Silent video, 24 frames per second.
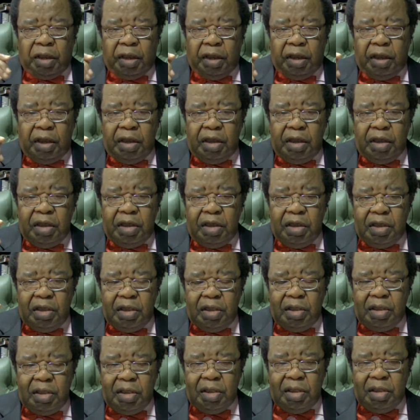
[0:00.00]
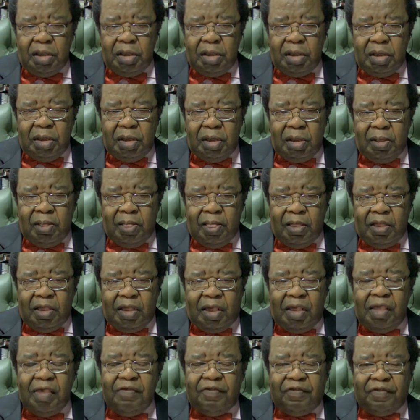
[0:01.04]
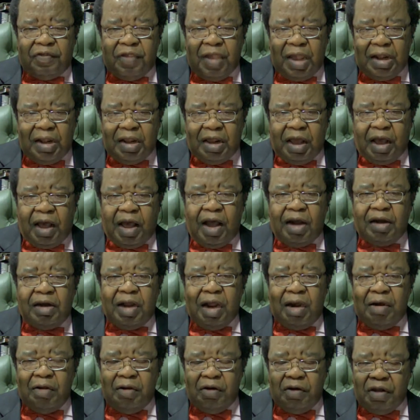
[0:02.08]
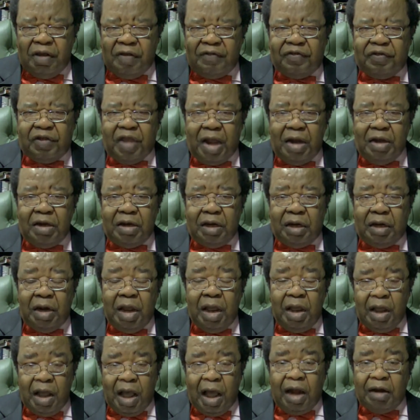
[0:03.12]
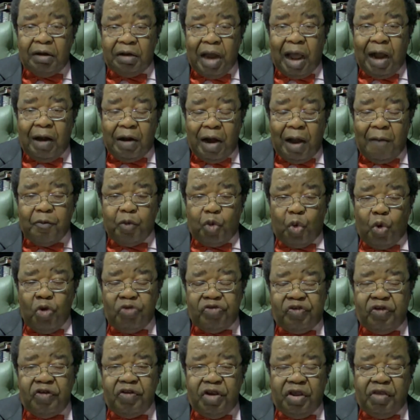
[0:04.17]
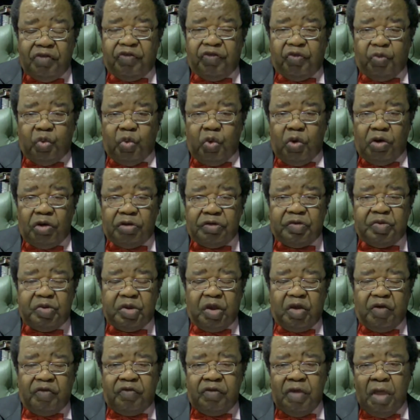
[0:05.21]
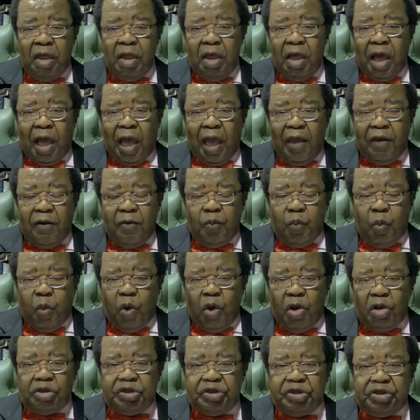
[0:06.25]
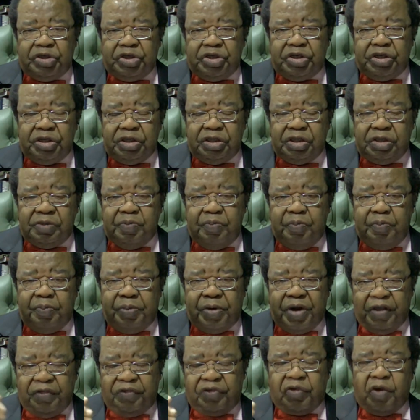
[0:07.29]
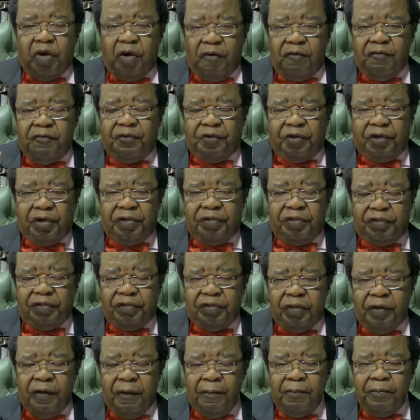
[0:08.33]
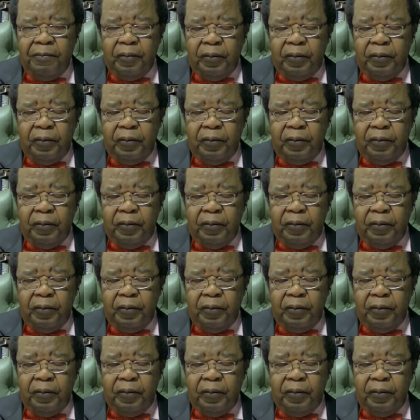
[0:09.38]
He said they had an understanding, and I'm quoting his words because I watched his press conference